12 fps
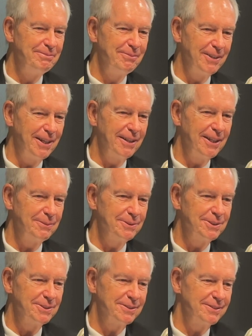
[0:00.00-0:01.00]
Yeah, that
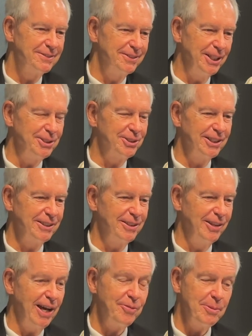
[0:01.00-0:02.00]
was decent.
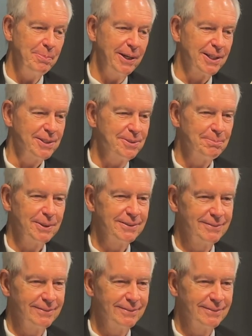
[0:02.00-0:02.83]
Not the biggest, but.